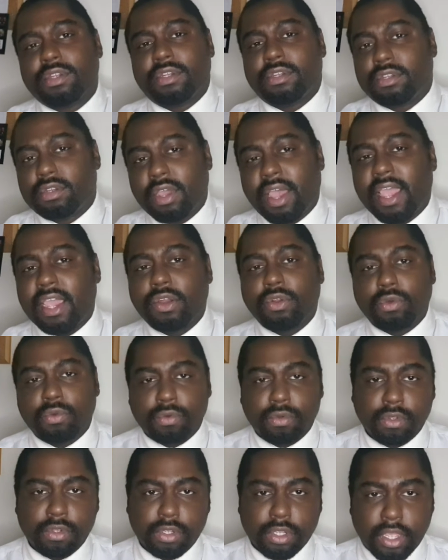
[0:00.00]
Tidal,
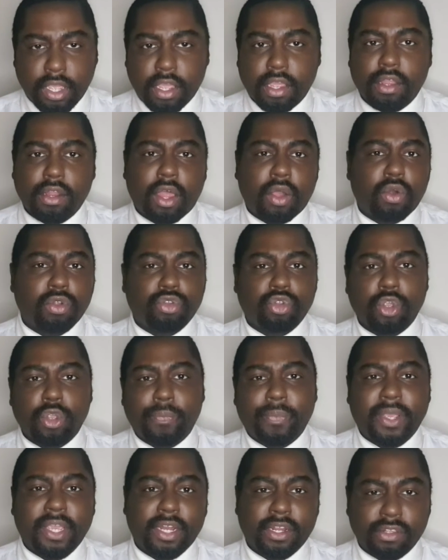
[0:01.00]
yeah? I've got 2
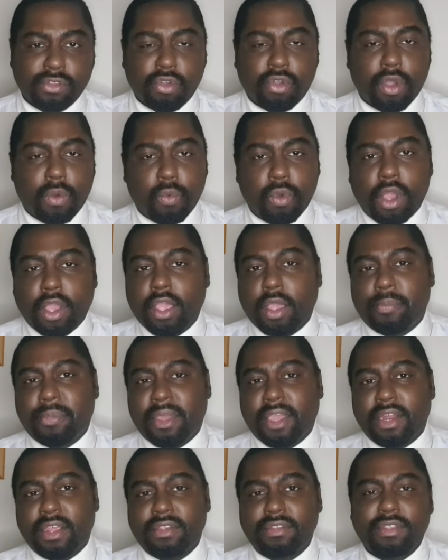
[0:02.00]
playlists. I've got workout
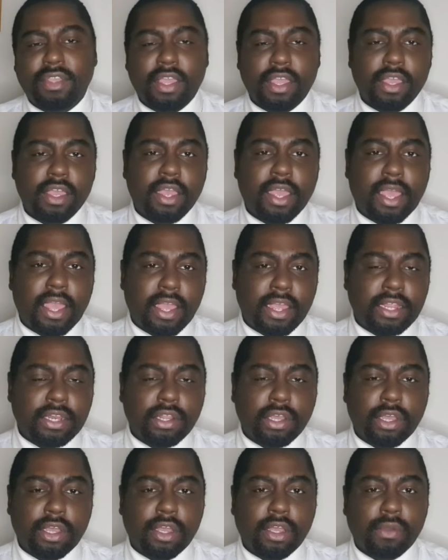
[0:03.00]
playlist and
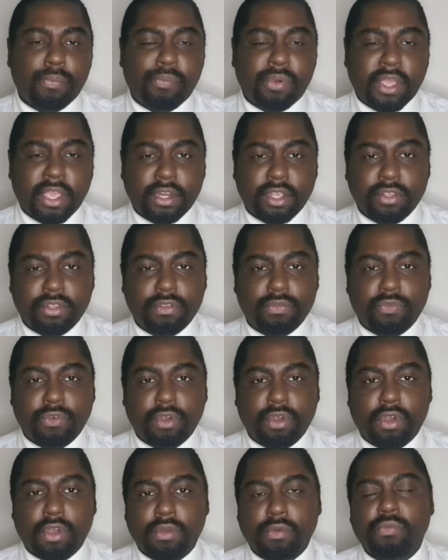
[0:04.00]
a playlist
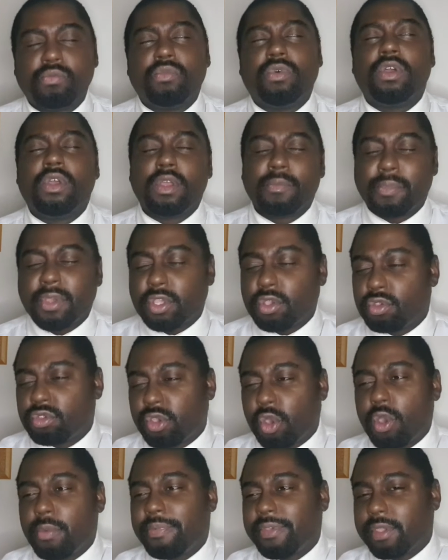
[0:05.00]
for my
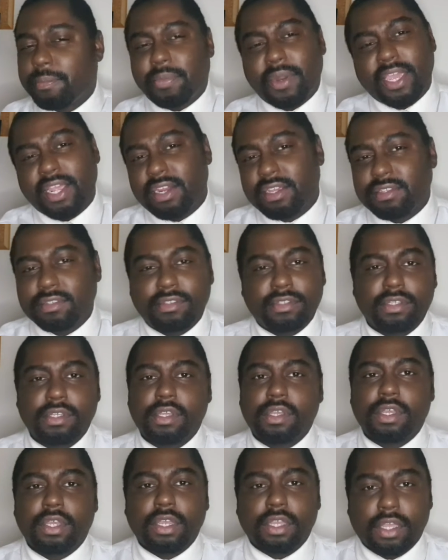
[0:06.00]
Utopia playlist,
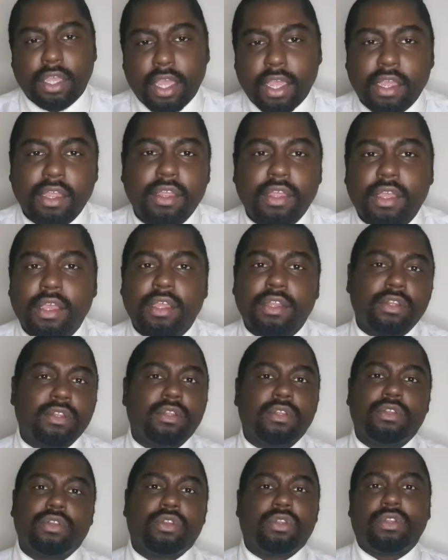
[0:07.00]
yeah?
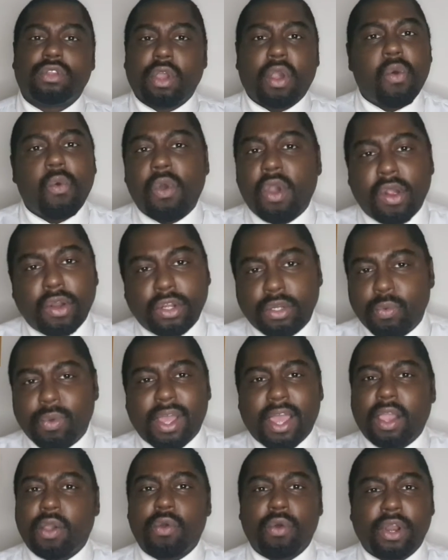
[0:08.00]
Don't watch
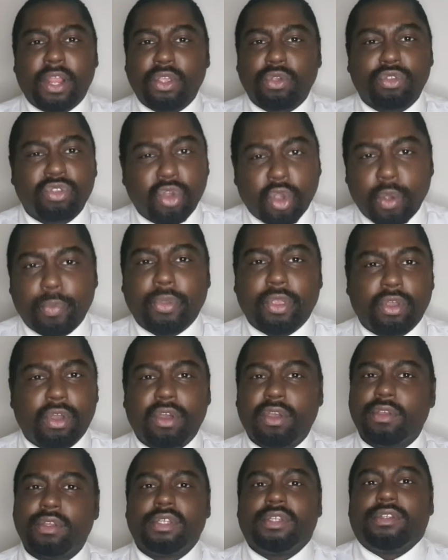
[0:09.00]
why I call it Utopia.
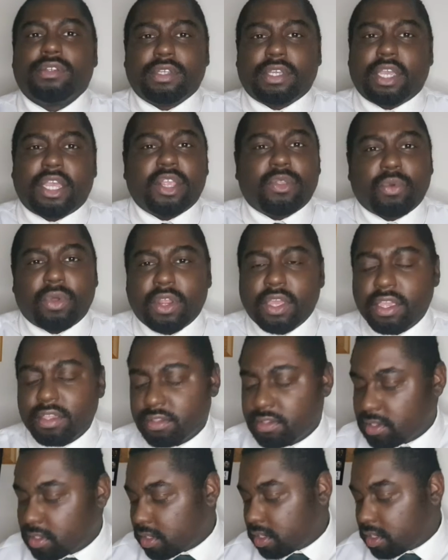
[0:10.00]
It is what it is.